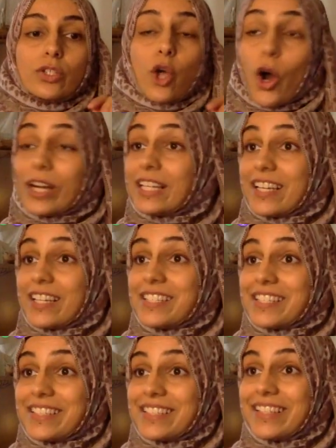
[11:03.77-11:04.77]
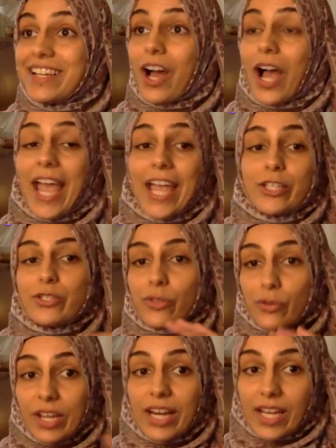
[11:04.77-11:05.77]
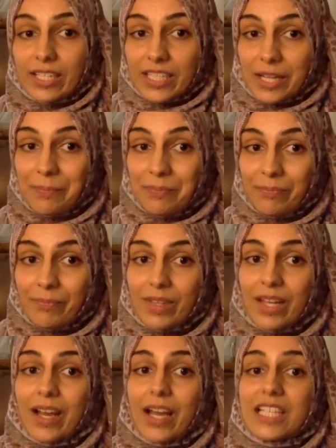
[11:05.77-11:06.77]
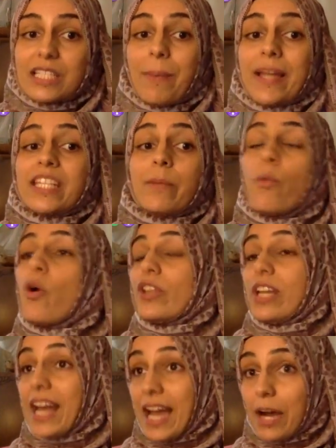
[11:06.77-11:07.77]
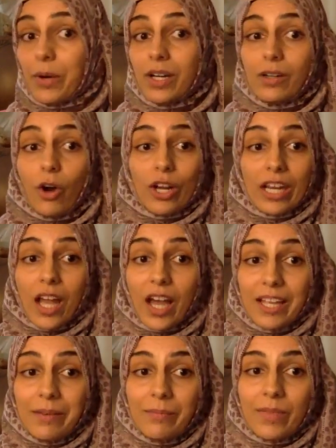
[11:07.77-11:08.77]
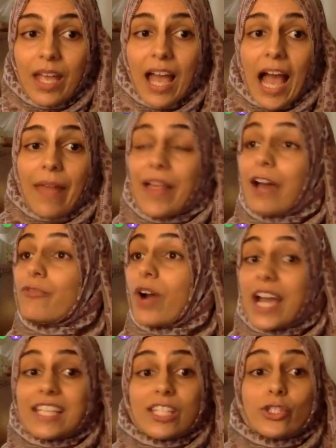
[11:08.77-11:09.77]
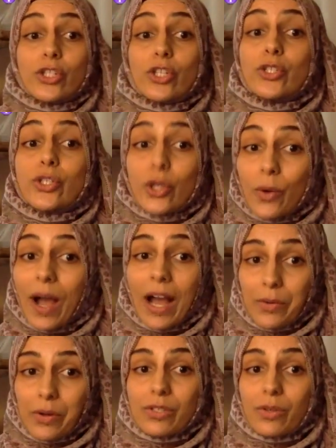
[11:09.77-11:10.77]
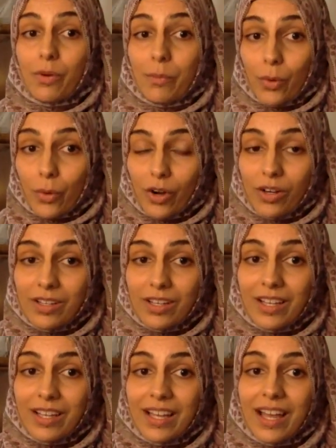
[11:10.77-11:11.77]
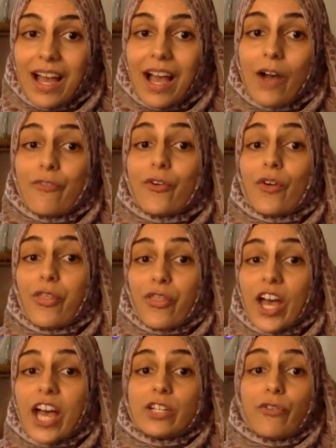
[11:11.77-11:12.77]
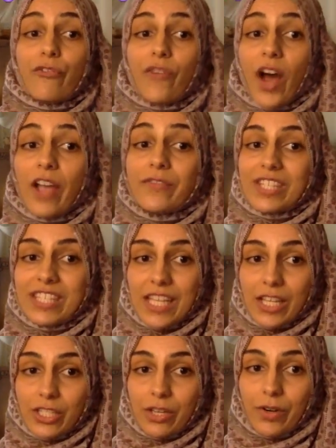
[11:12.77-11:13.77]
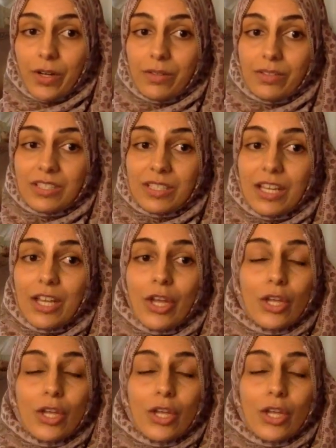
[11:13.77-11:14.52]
Toddlers aged 3 and under spending more than an hour online, and that rises to 2 hours or more for a third of 5 to 6-year-olds.